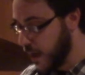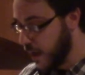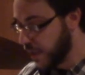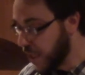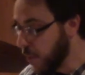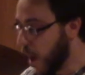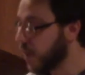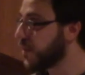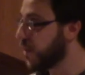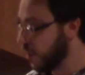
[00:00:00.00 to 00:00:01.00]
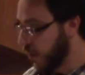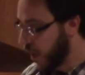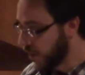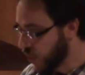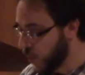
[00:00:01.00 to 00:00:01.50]
Sea monster,
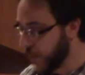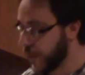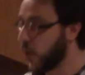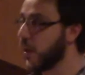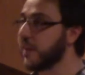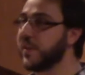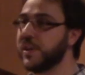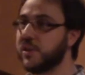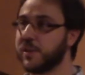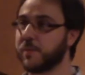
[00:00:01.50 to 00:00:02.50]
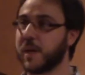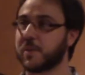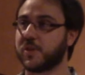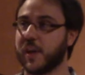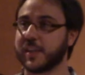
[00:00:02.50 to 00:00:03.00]
a serpent, or even sometimes
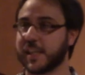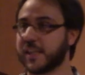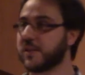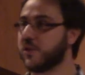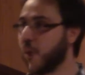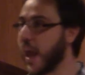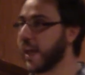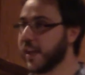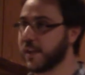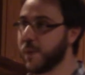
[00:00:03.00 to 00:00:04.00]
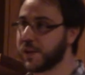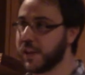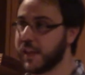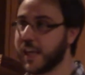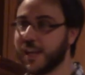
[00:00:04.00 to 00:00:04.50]
it's translated as dragon, especially
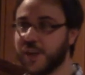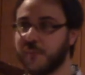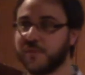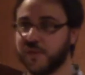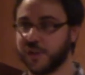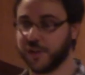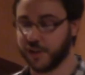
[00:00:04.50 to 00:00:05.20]
in the King James Version.